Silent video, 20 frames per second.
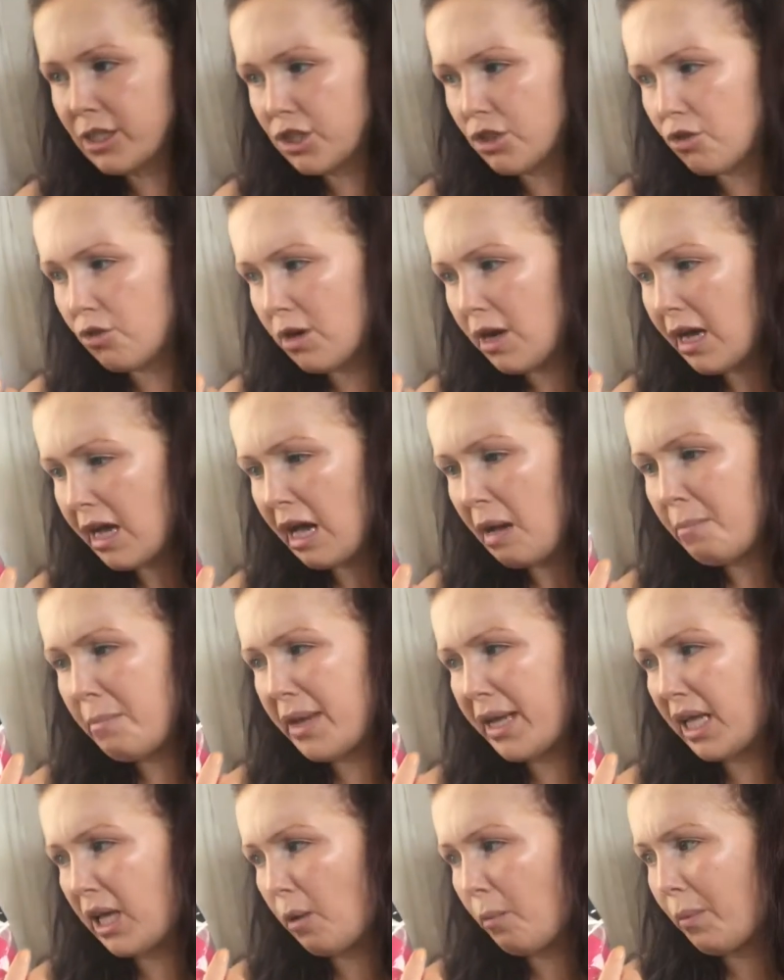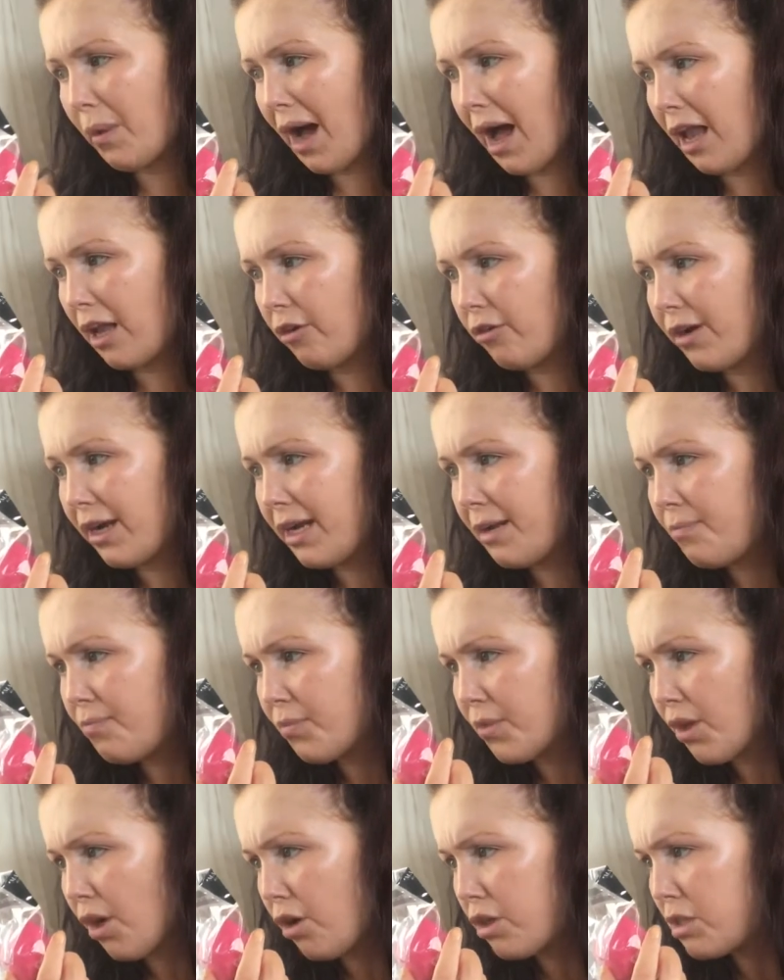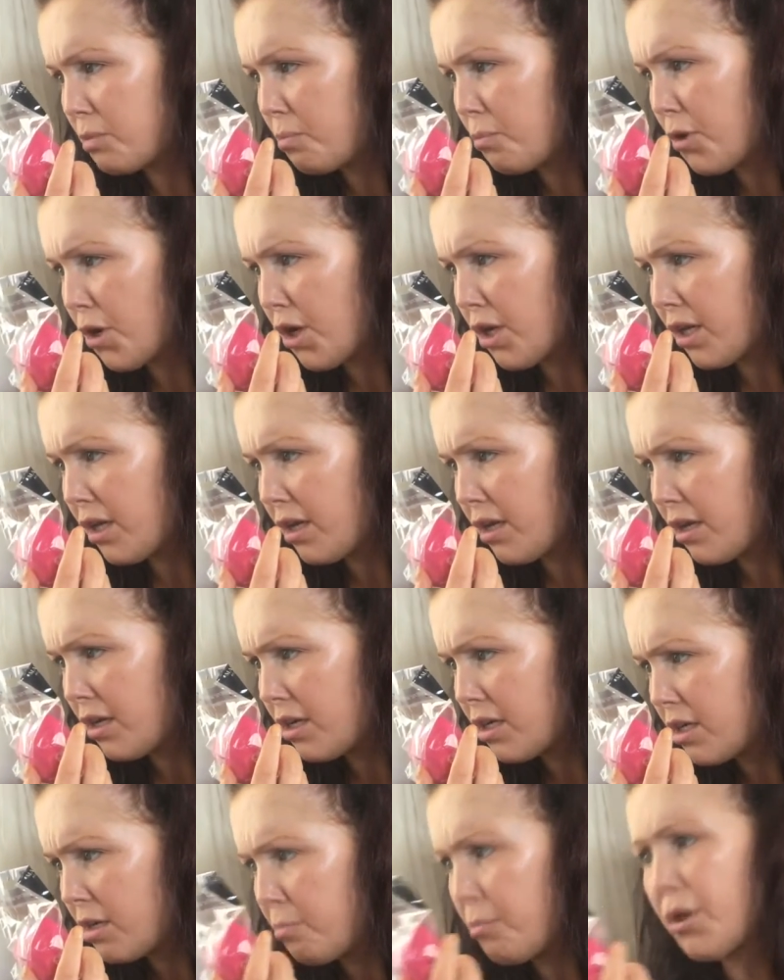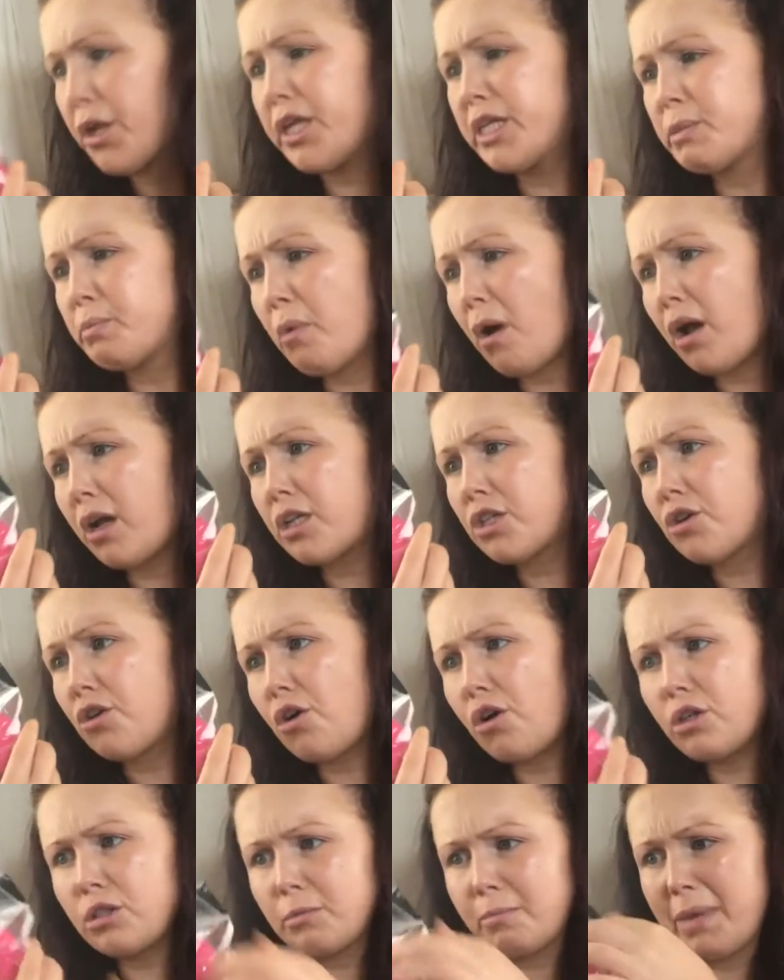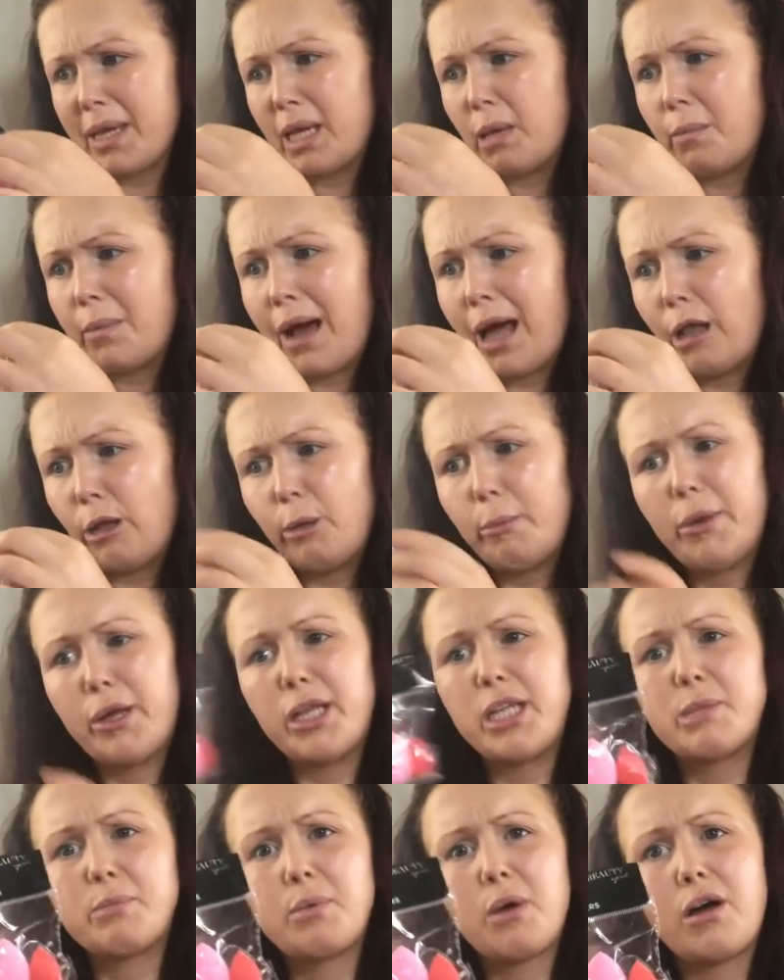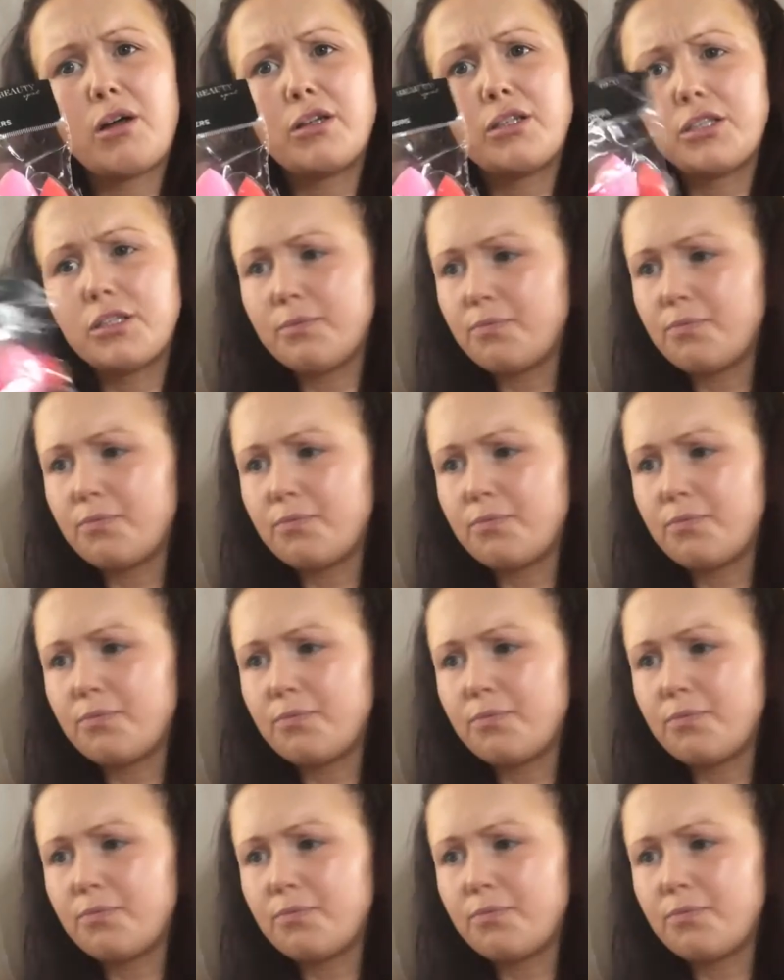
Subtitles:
So Makeup Gallery, is it Beauty Spot, it's called Makeup Gallery Beauty Spot.